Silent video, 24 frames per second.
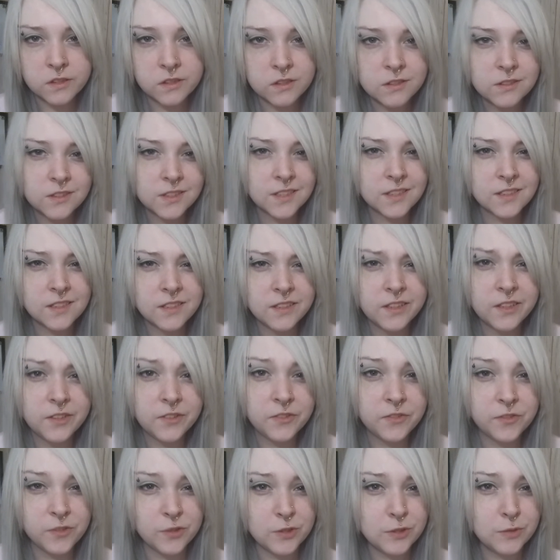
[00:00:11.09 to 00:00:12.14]
Just as a
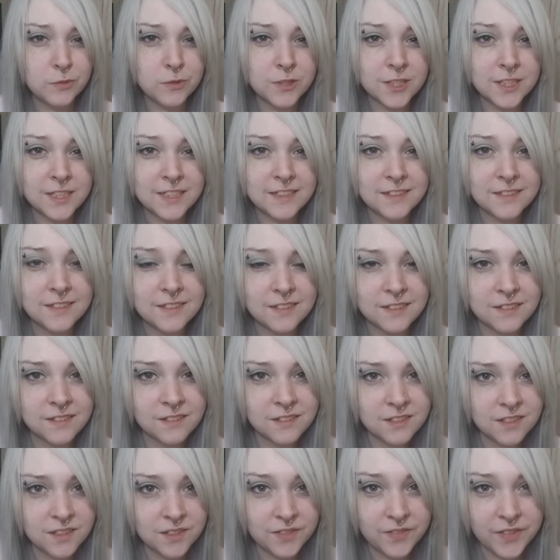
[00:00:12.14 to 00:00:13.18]
forewarning,
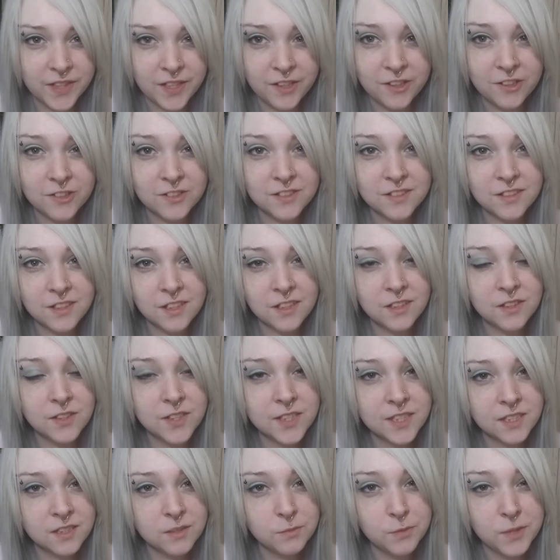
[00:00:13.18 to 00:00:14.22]
this video is not
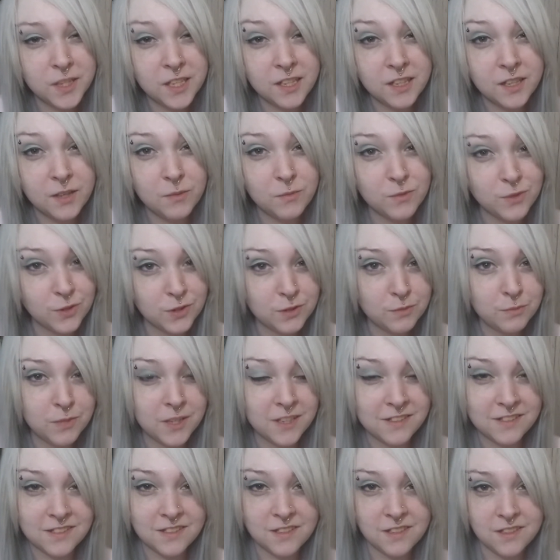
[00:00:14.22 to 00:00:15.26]
going to be the most
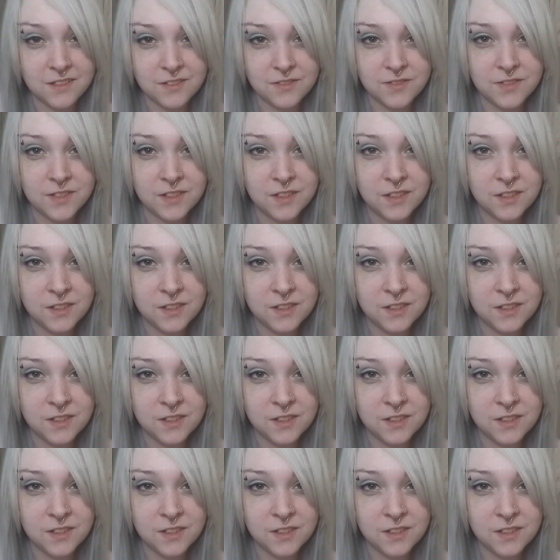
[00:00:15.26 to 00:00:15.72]
positive,